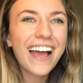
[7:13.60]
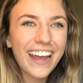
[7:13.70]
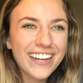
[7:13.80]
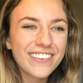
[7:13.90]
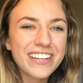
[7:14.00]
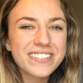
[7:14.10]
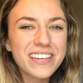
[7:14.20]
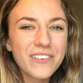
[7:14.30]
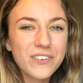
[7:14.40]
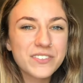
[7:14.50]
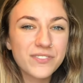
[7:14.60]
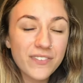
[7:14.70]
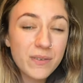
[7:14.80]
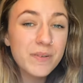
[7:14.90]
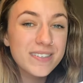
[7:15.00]
Anyways, it was
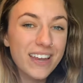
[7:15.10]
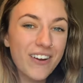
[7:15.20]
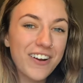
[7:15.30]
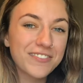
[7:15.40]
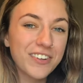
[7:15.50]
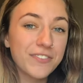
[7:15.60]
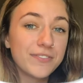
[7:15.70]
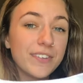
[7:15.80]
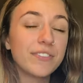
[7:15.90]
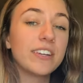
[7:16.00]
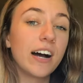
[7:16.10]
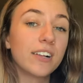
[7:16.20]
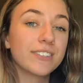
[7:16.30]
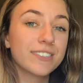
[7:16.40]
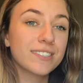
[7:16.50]
50% off of
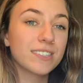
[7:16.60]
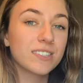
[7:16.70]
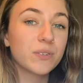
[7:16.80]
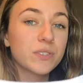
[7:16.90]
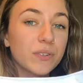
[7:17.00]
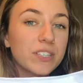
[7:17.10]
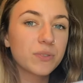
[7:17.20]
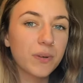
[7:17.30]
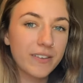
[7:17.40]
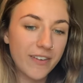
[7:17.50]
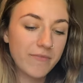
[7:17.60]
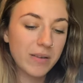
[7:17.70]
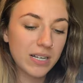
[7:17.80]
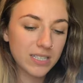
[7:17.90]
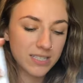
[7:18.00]
$50, so it was only 25
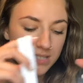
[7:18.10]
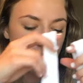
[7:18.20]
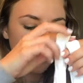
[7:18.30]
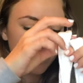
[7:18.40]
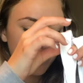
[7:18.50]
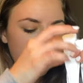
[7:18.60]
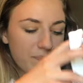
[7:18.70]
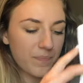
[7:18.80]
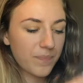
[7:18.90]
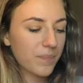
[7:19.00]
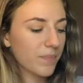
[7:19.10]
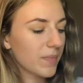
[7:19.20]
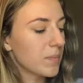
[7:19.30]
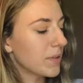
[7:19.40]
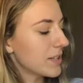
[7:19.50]
bucks.
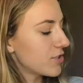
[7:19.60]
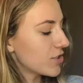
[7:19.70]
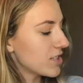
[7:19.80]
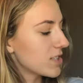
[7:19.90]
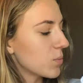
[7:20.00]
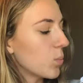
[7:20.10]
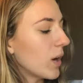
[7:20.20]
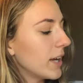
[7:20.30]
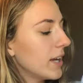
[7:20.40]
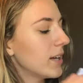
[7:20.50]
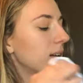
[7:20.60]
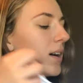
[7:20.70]
But it's just this white